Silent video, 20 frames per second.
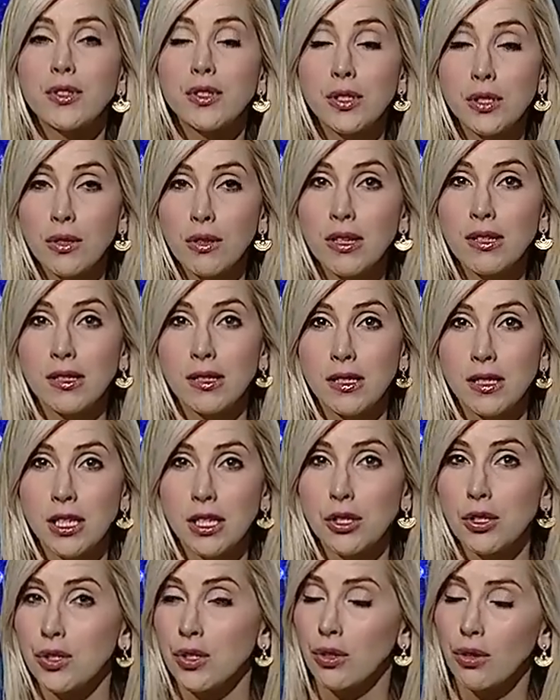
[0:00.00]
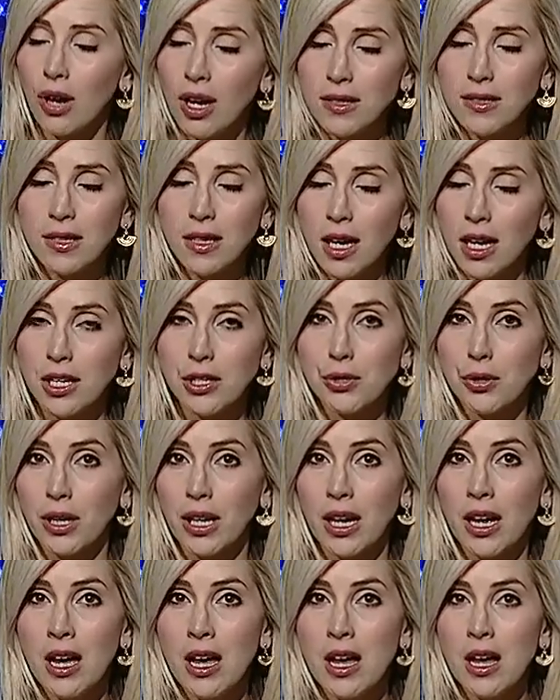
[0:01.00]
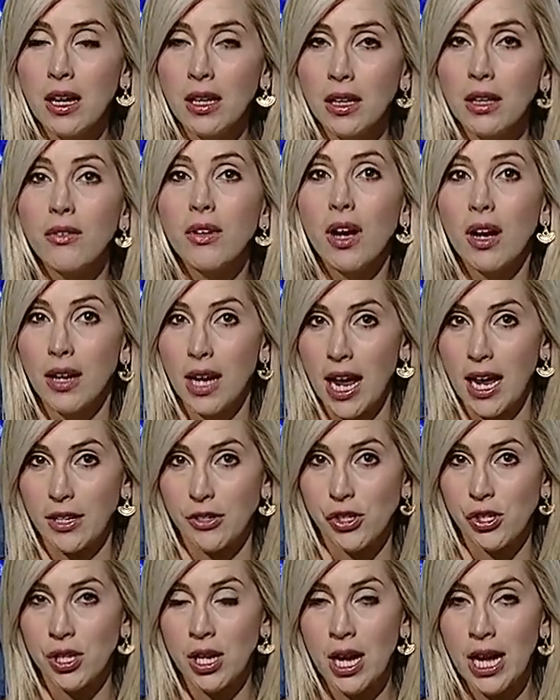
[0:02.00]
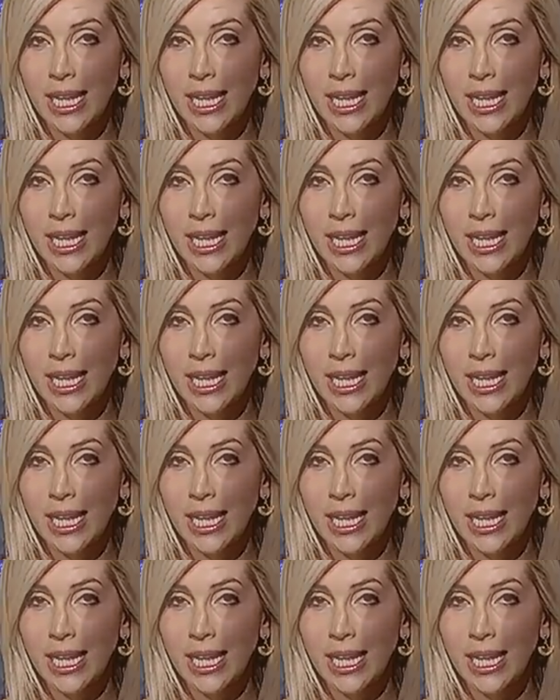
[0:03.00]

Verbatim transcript: students and teachers across the country living on edge.